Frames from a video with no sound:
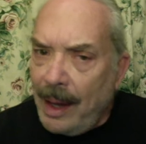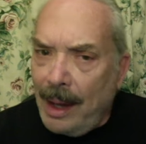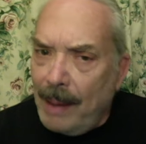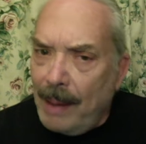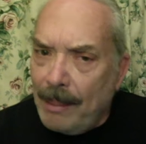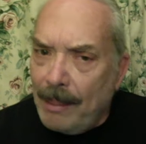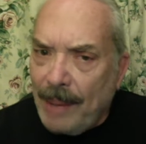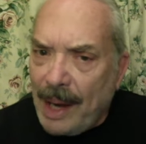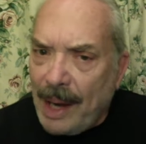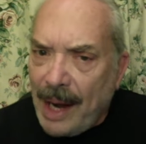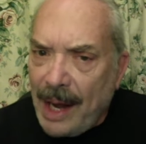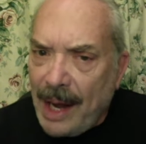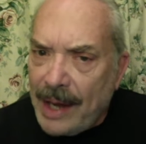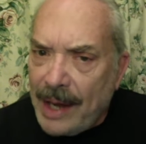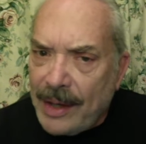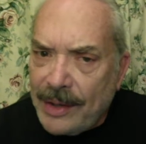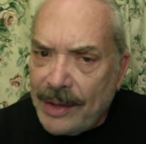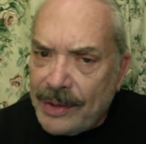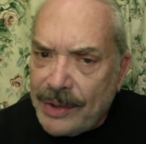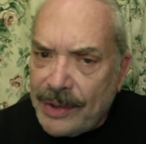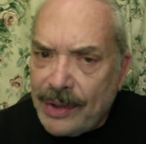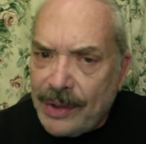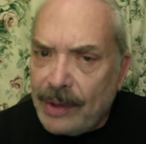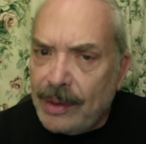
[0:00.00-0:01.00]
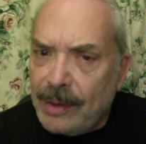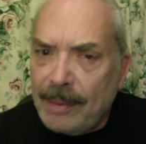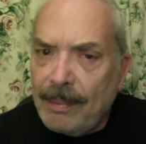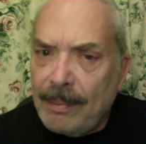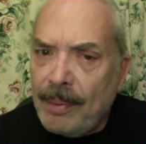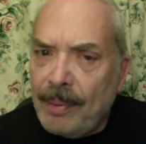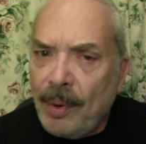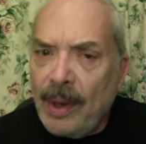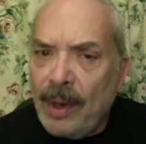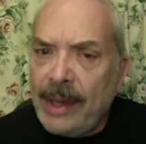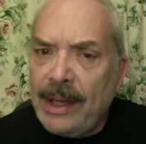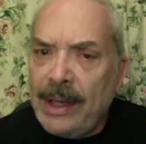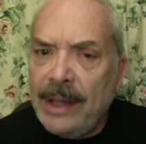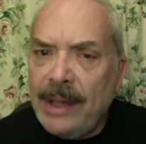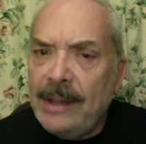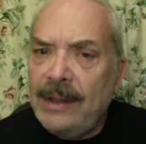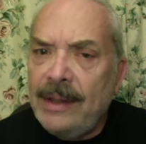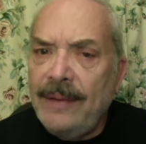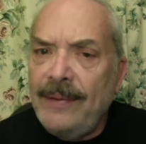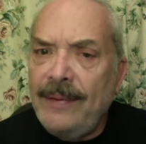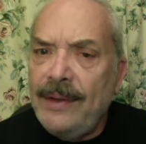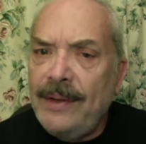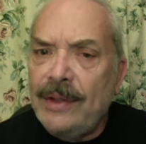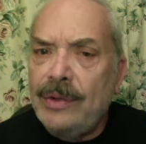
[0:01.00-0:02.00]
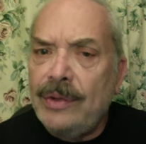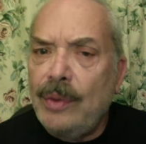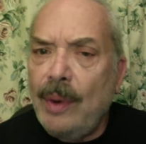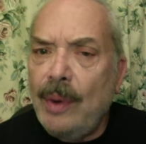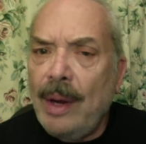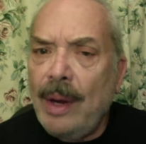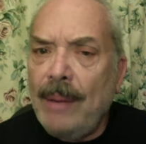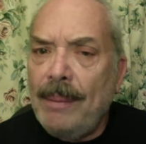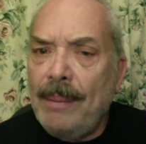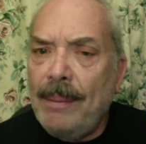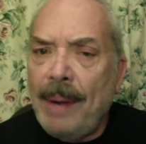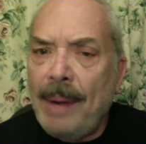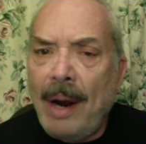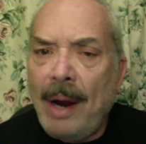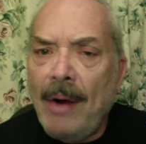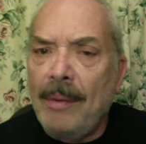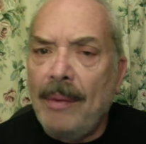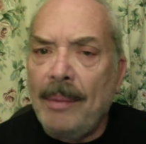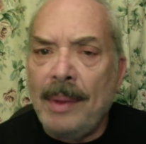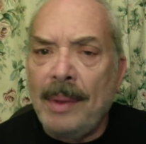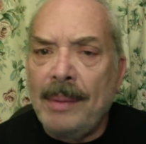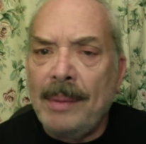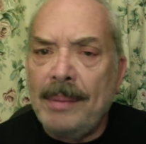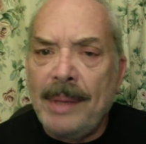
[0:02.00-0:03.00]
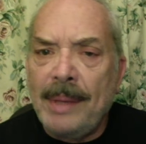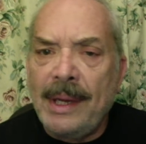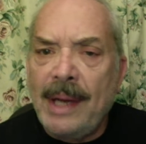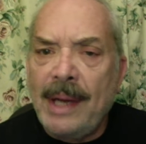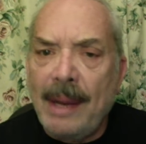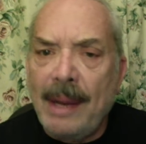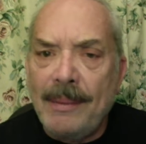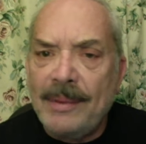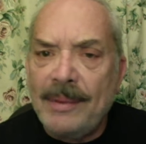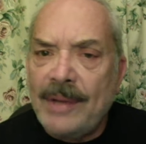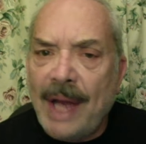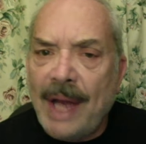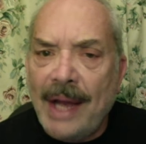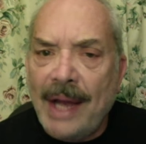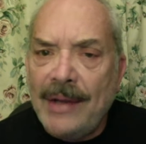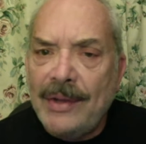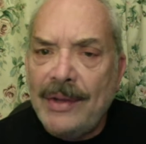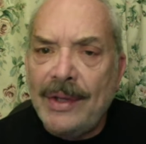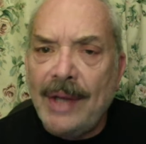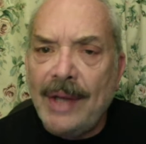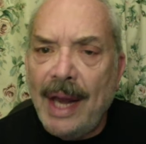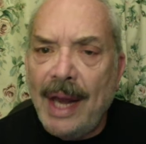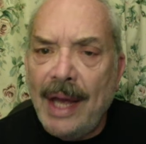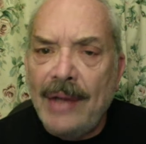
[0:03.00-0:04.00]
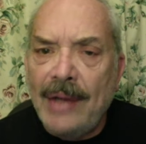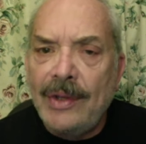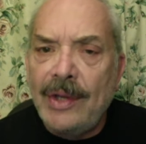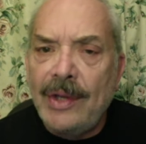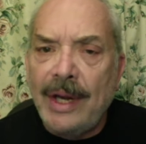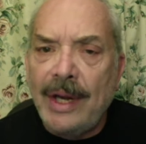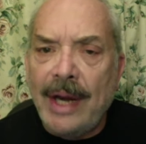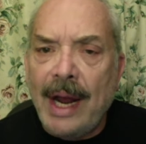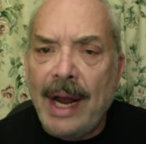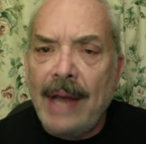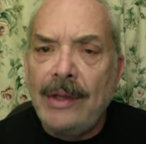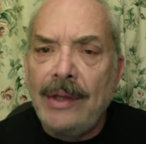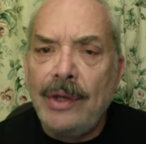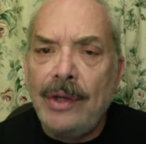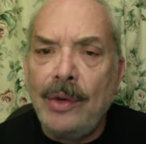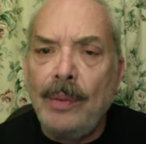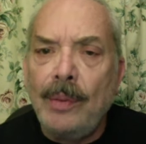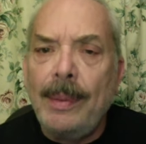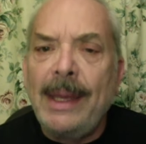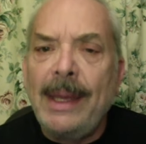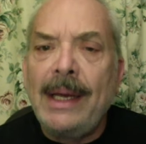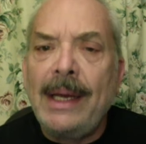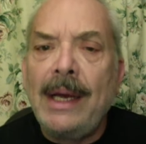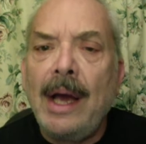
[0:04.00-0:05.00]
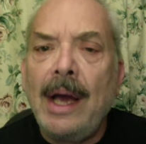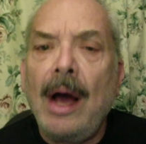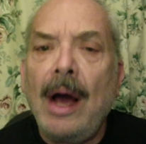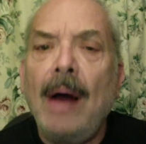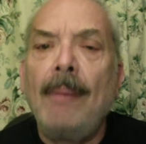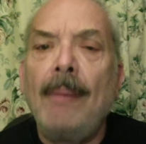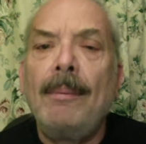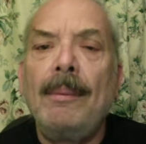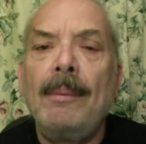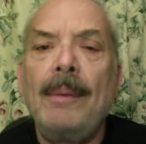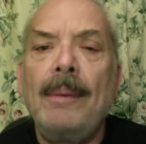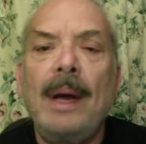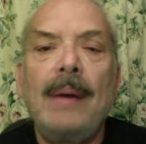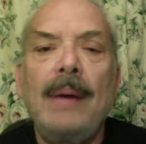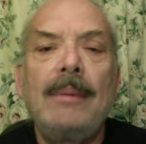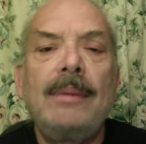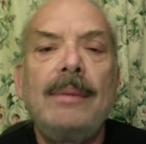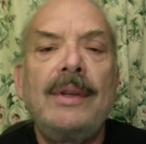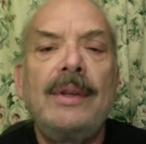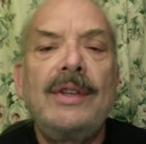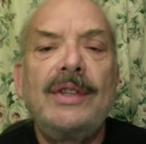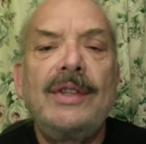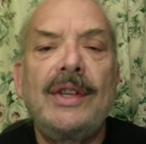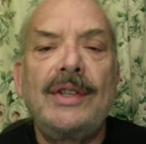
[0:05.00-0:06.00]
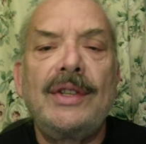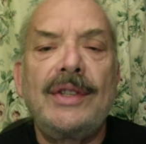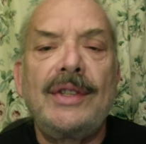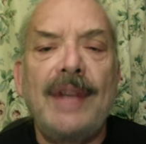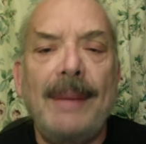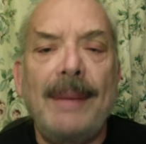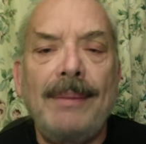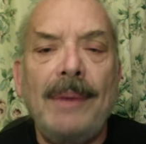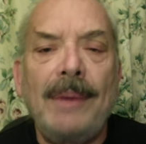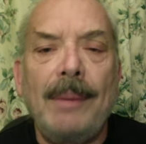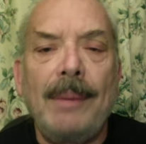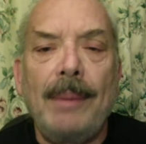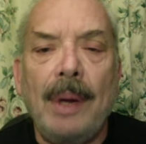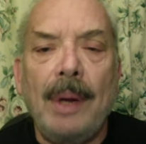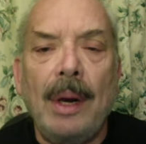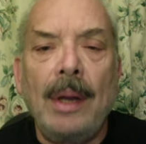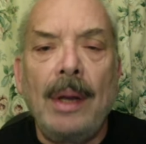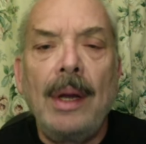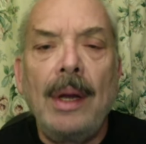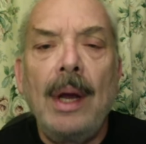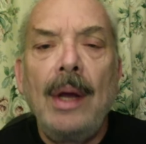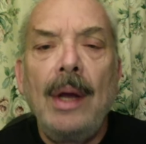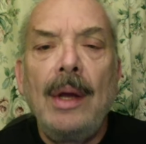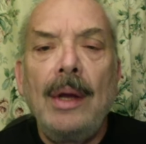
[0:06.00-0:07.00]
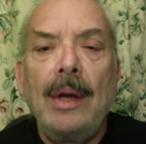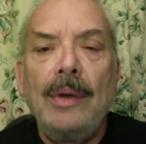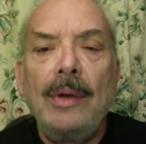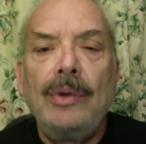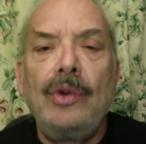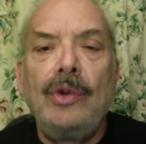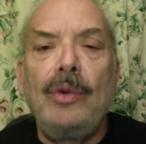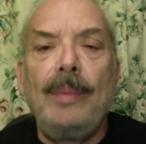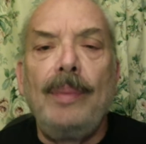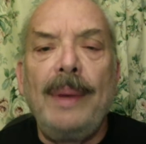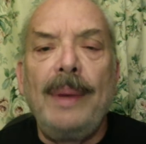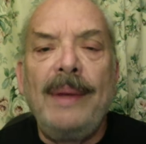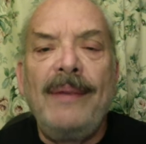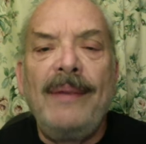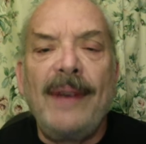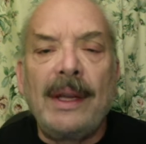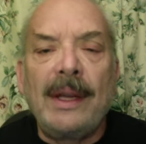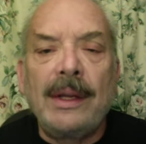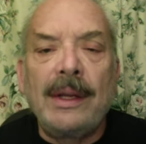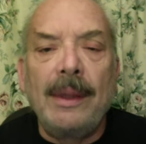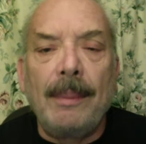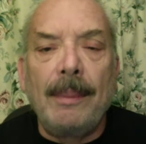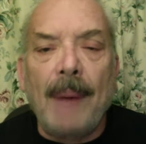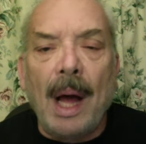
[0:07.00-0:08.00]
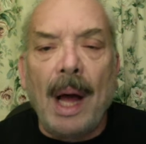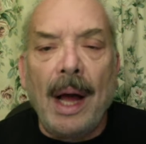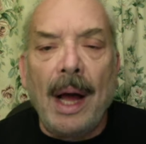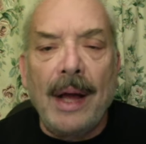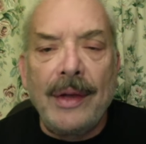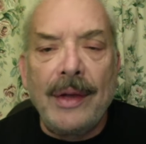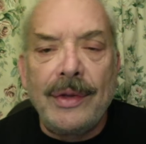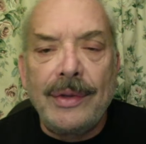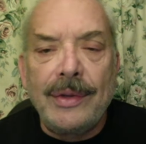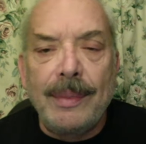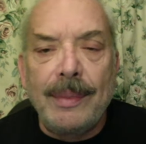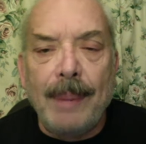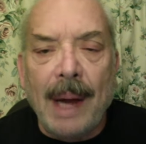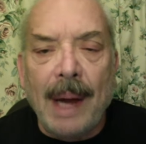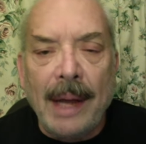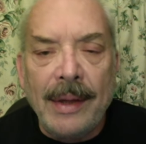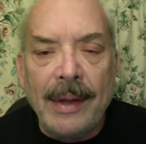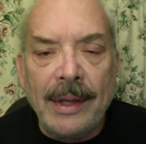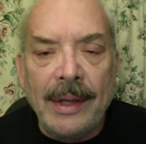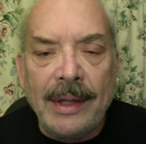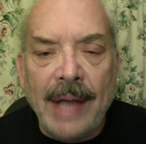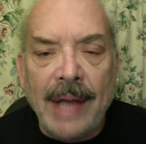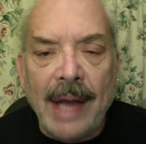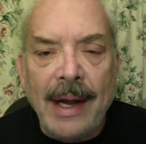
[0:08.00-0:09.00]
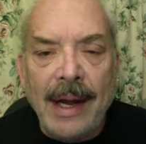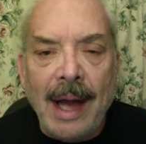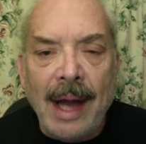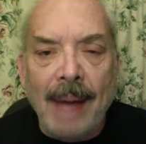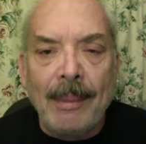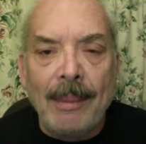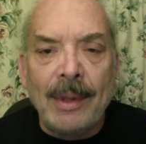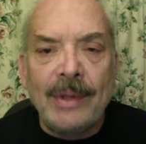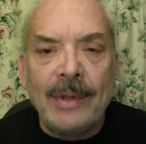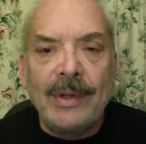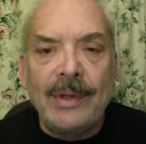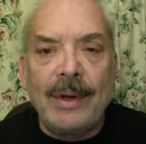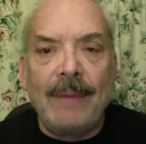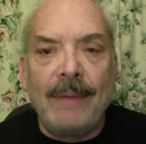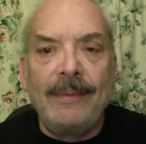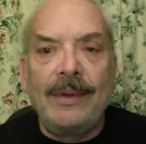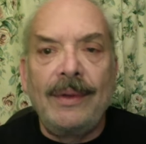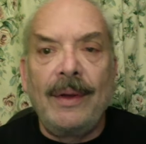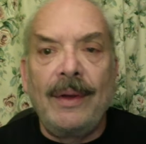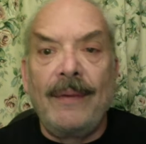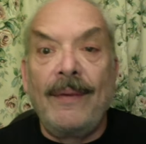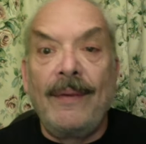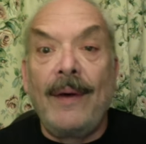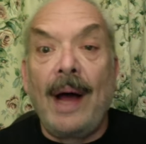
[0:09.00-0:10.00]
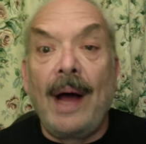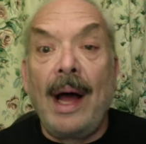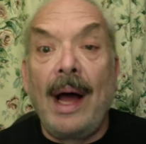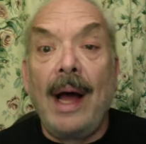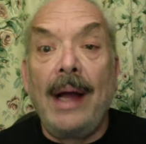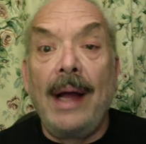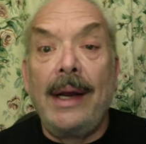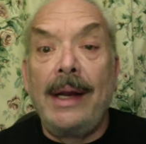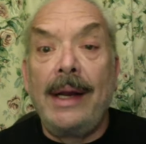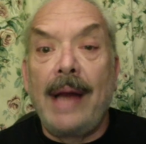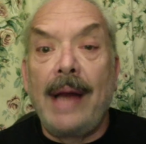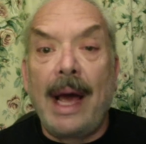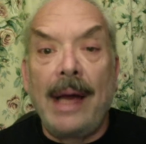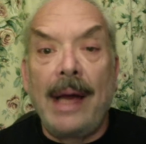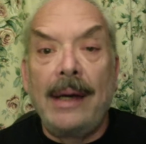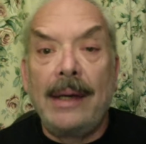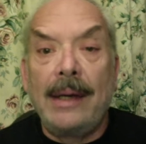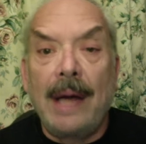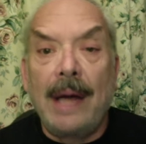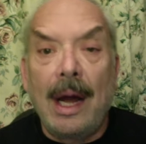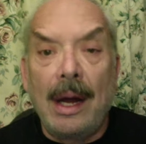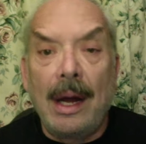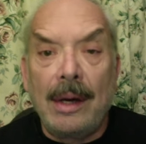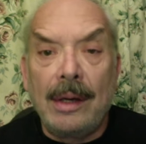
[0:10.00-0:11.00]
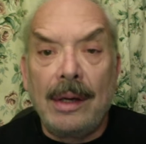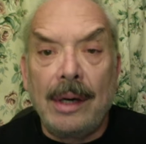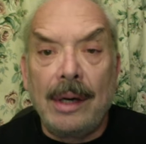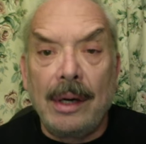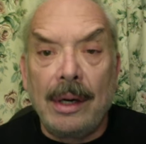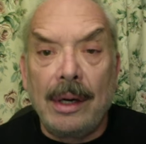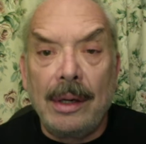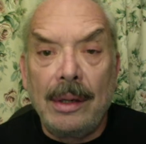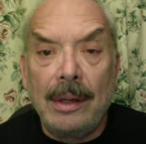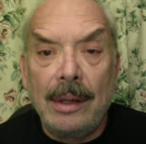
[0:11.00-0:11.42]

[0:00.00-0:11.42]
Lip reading: But at a certain point, individual empowerment becomes isolation, and you become susceptible to be victimized by the dynamics of divide and conquer.